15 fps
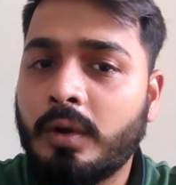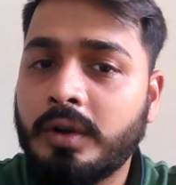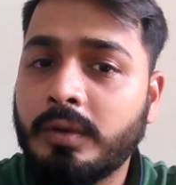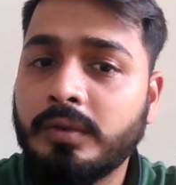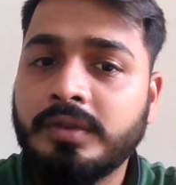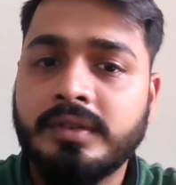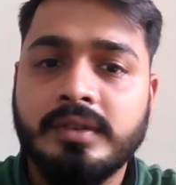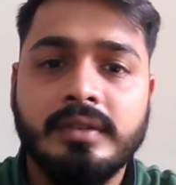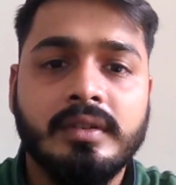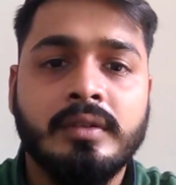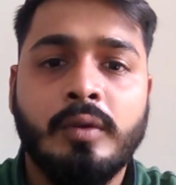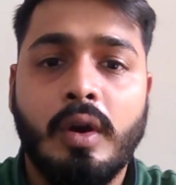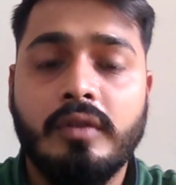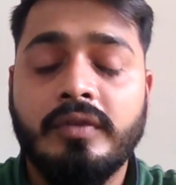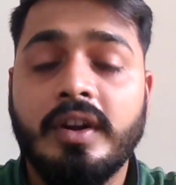use
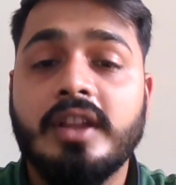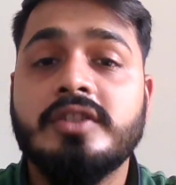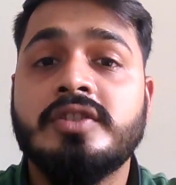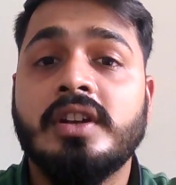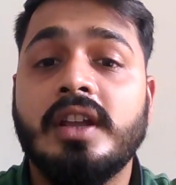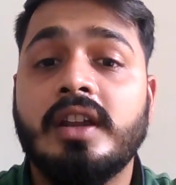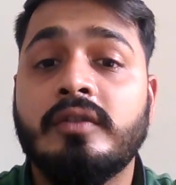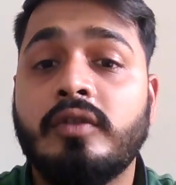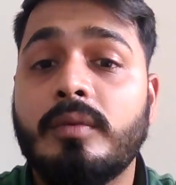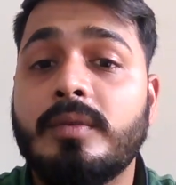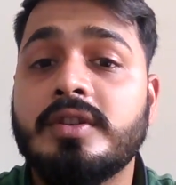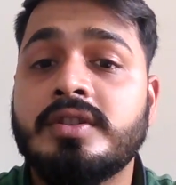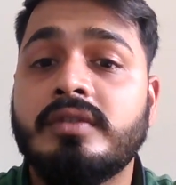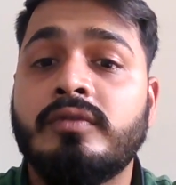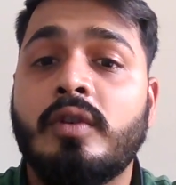confidential
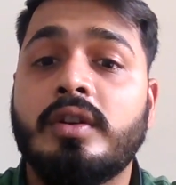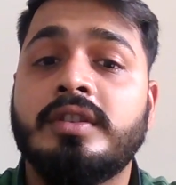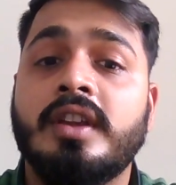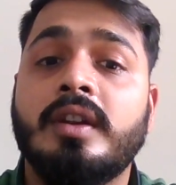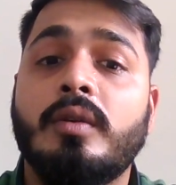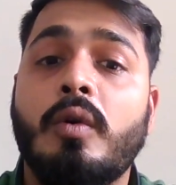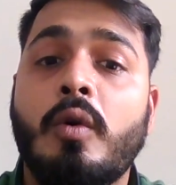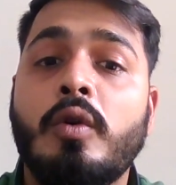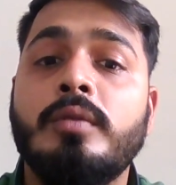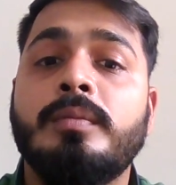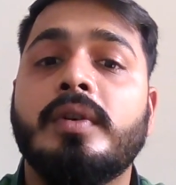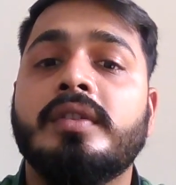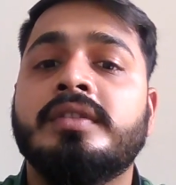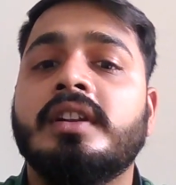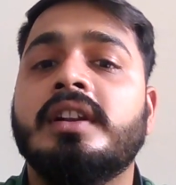information for their own
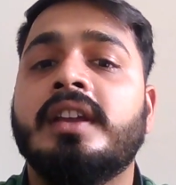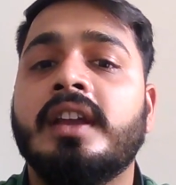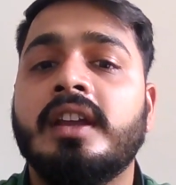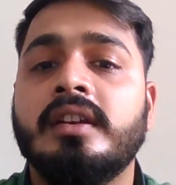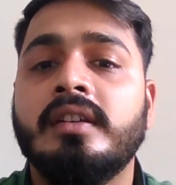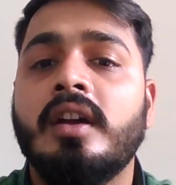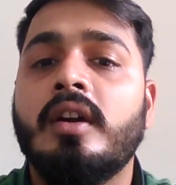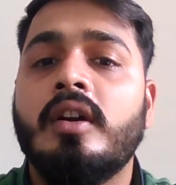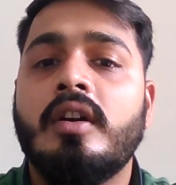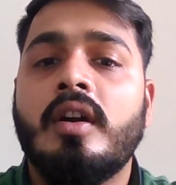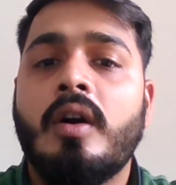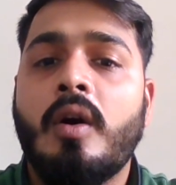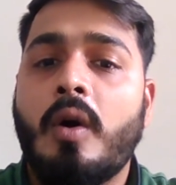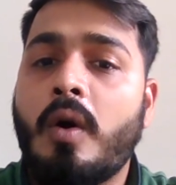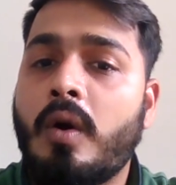personal gain
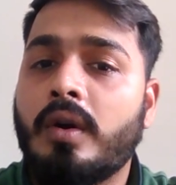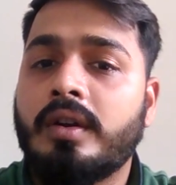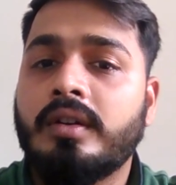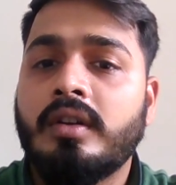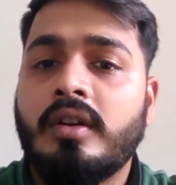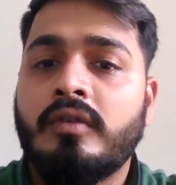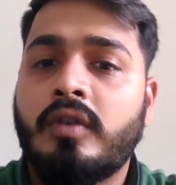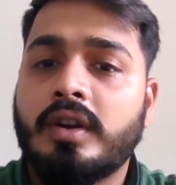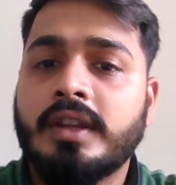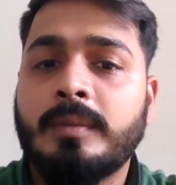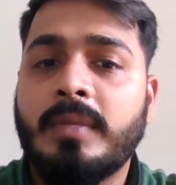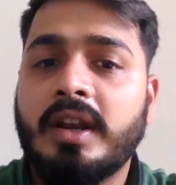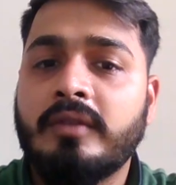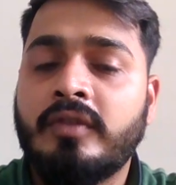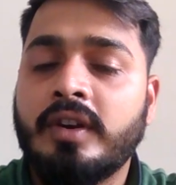or for the
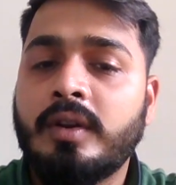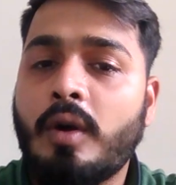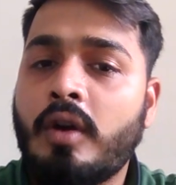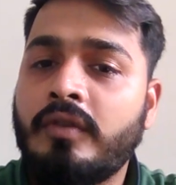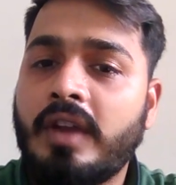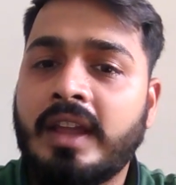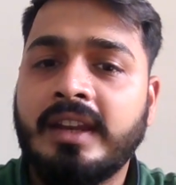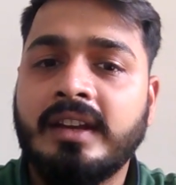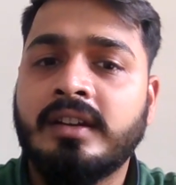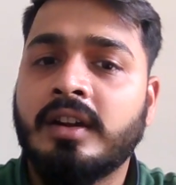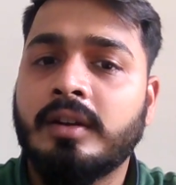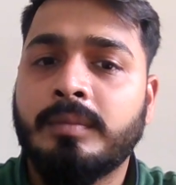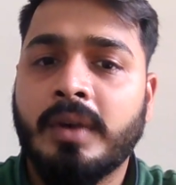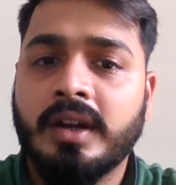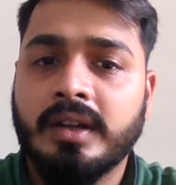benefit of any
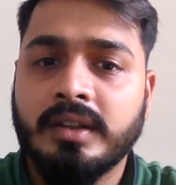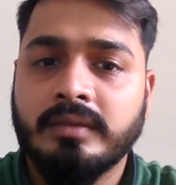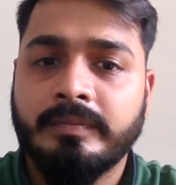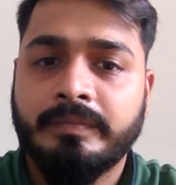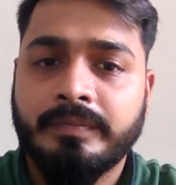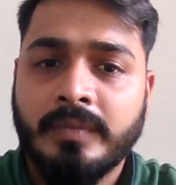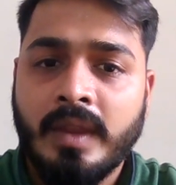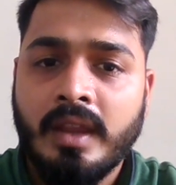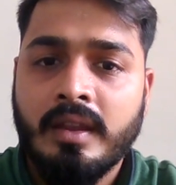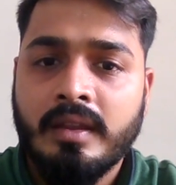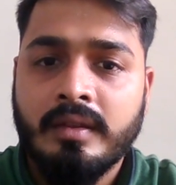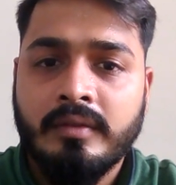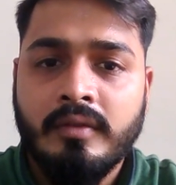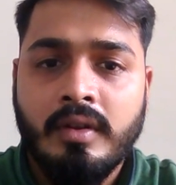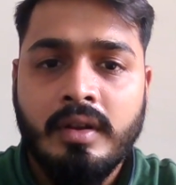third party.
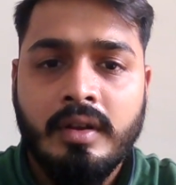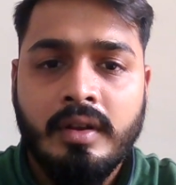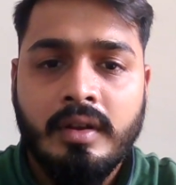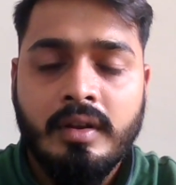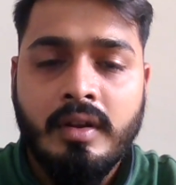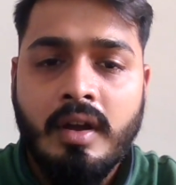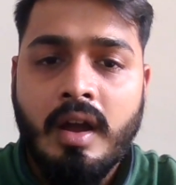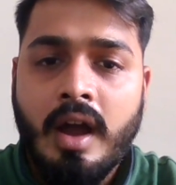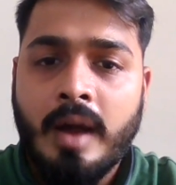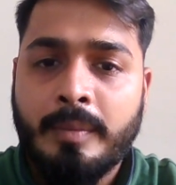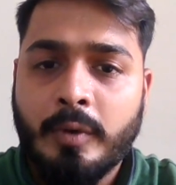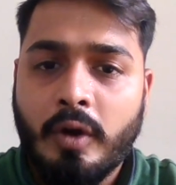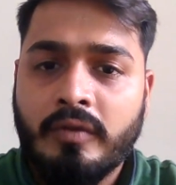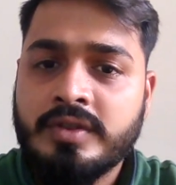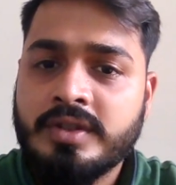A
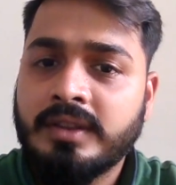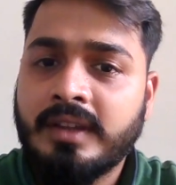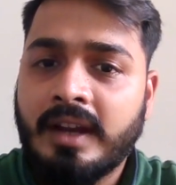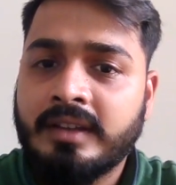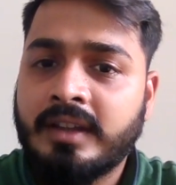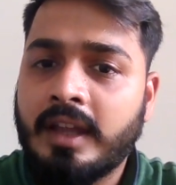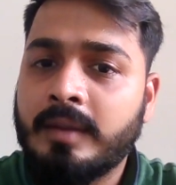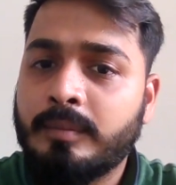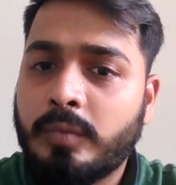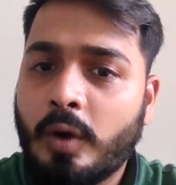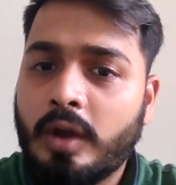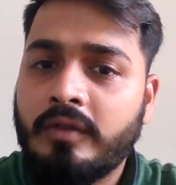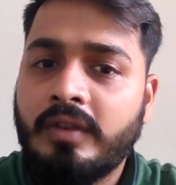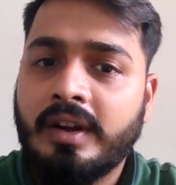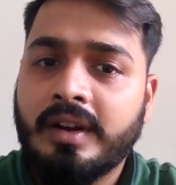provision that the
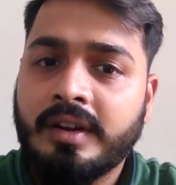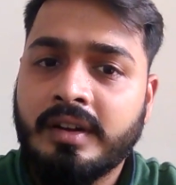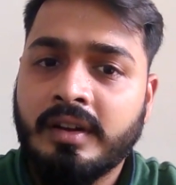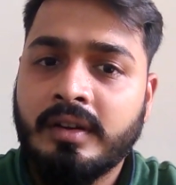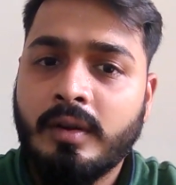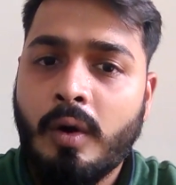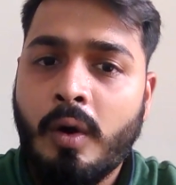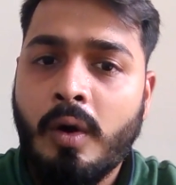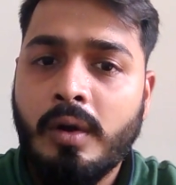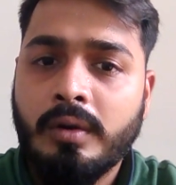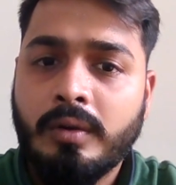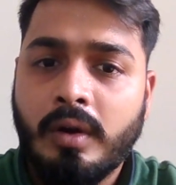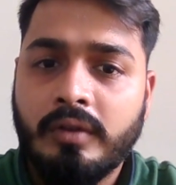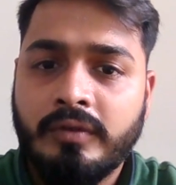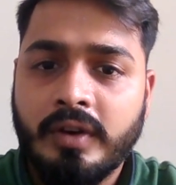employee will return all
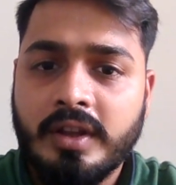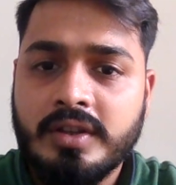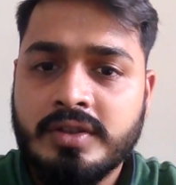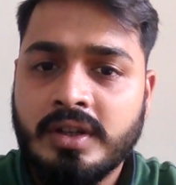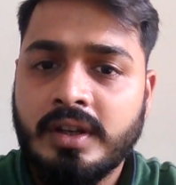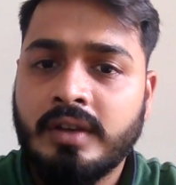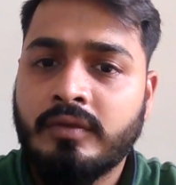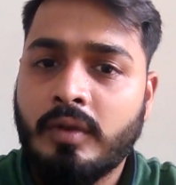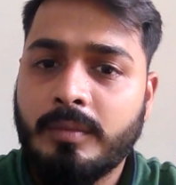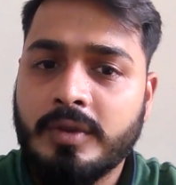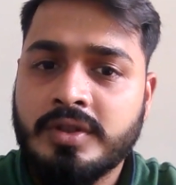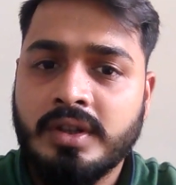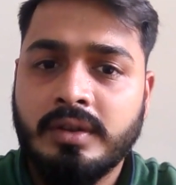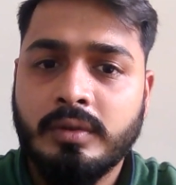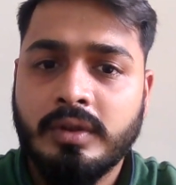confidential
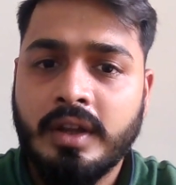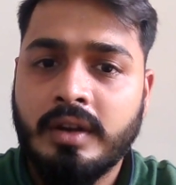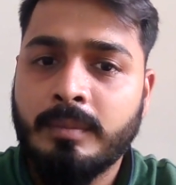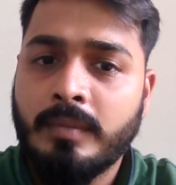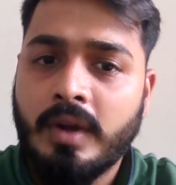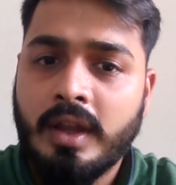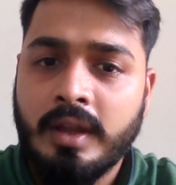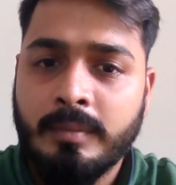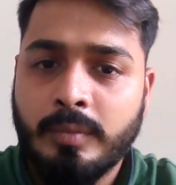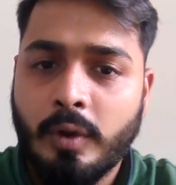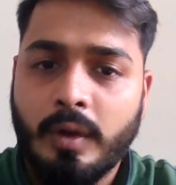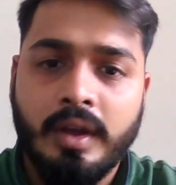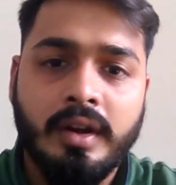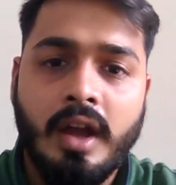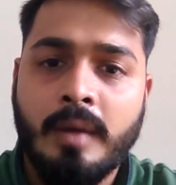information to the
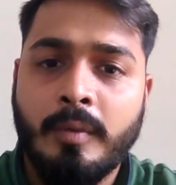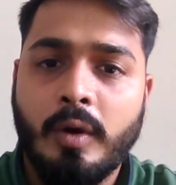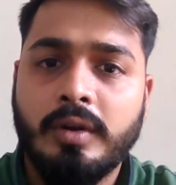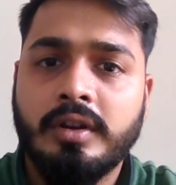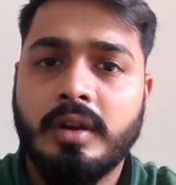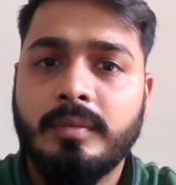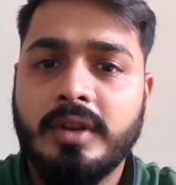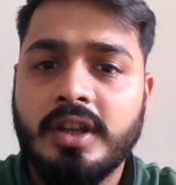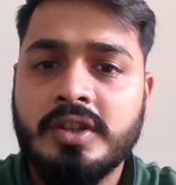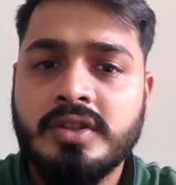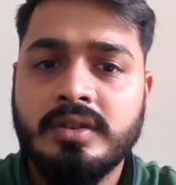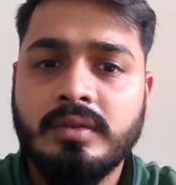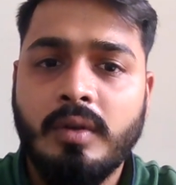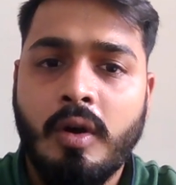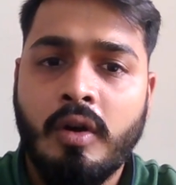employer upon
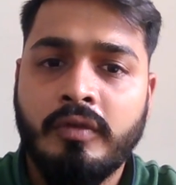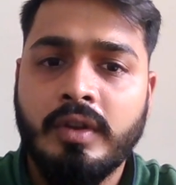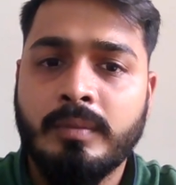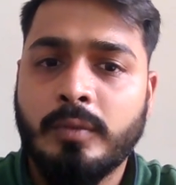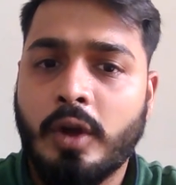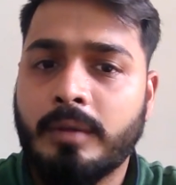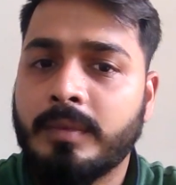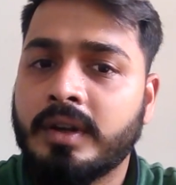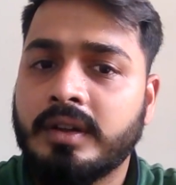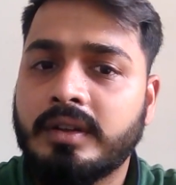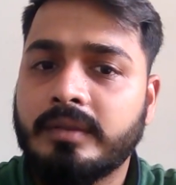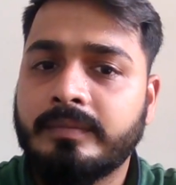termination of employment.